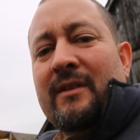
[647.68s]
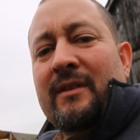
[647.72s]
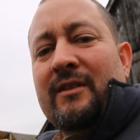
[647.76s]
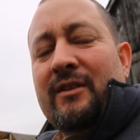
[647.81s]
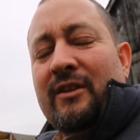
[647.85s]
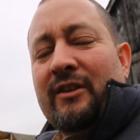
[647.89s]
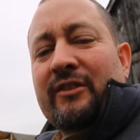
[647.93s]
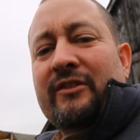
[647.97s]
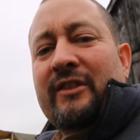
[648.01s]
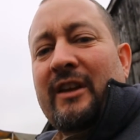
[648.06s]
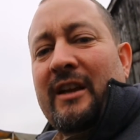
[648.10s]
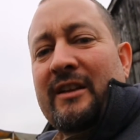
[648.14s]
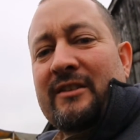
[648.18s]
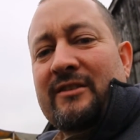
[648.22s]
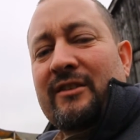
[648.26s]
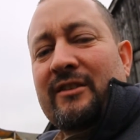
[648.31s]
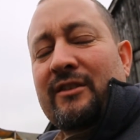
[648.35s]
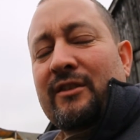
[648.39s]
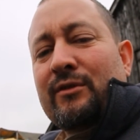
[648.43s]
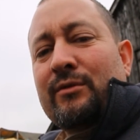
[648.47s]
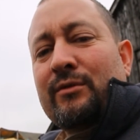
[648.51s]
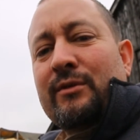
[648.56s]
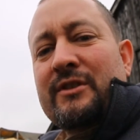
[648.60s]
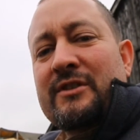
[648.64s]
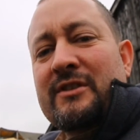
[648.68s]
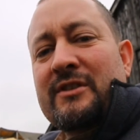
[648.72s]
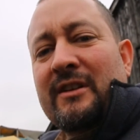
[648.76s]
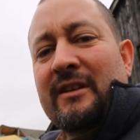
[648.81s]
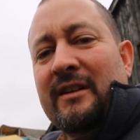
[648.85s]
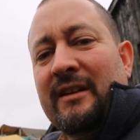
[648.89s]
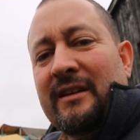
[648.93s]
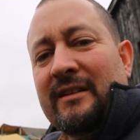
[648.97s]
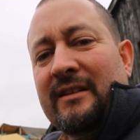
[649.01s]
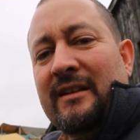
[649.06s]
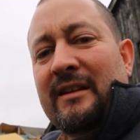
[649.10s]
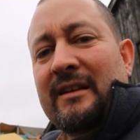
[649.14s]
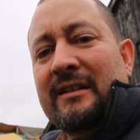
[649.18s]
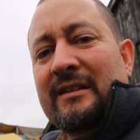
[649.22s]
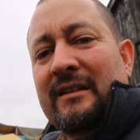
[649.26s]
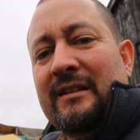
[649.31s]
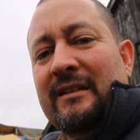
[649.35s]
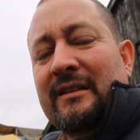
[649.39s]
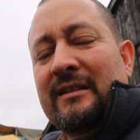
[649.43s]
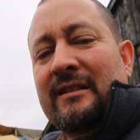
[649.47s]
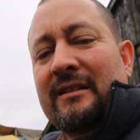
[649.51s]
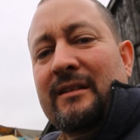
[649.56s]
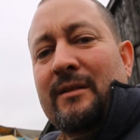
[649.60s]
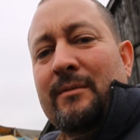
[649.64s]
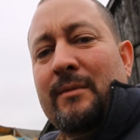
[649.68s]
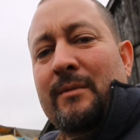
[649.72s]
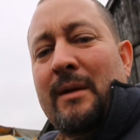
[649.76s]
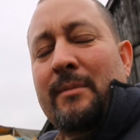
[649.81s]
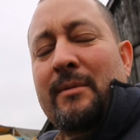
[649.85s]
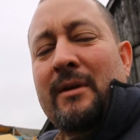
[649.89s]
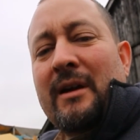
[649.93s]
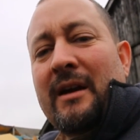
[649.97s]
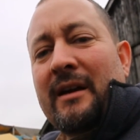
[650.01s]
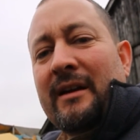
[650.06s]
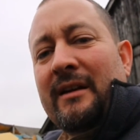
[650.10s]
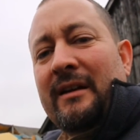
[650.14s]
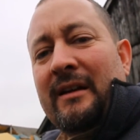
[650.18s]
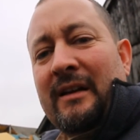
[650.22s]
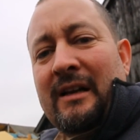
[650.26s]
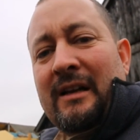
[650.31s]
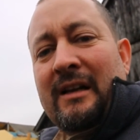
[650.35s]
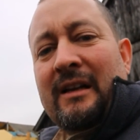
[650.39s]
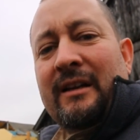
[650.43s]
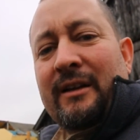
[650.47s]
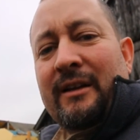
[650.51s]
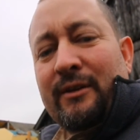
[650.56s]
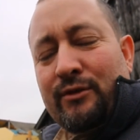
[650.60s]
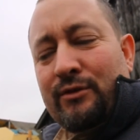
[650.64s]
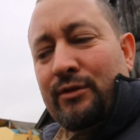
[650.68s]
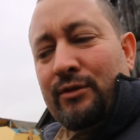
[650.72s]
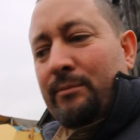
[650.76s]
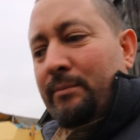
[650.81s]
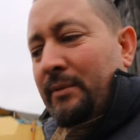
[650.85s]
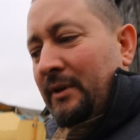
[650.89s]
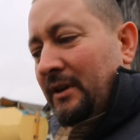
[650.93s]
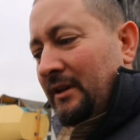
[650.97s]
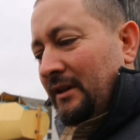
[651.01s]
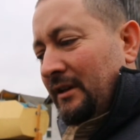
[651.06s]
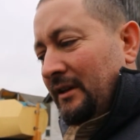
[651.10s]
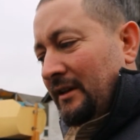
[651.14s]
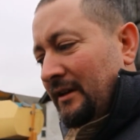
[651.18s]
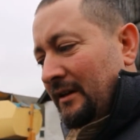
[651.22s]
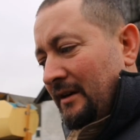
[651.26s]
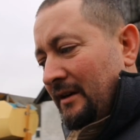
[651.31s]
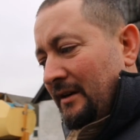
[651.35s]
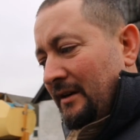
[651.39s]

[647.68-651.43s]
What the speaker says: just answer the question like that, and maybe it could be